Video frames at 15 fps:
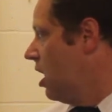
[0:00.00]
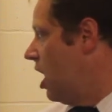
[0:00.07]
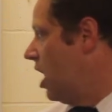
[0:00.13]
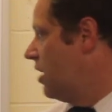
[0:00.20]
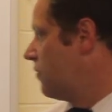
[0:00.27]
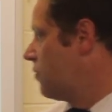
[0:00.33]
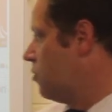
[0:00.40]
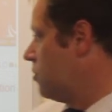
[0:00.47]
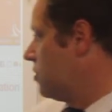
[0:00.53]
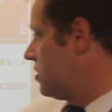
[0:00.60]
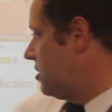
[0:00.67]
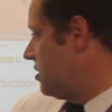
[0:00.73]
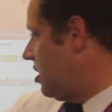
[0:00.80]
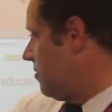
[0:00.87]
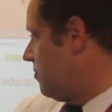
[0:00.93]
And of course,
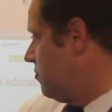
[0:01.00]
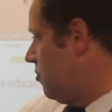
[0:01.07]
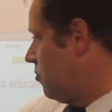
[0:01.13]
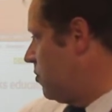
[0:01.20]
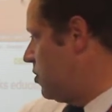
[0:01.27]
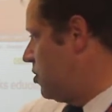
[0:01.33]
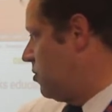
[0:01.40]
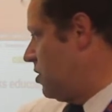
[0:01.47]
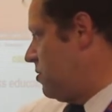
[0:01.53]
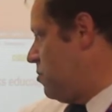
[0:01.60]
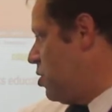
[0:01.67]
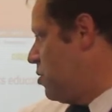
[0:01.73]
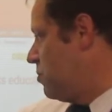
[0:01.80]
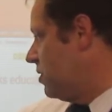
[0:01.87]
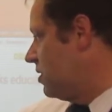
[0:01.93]
as I'm with you at the
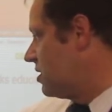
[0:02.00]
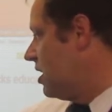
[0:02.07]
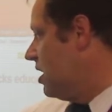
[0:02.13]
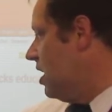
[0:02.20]
moment,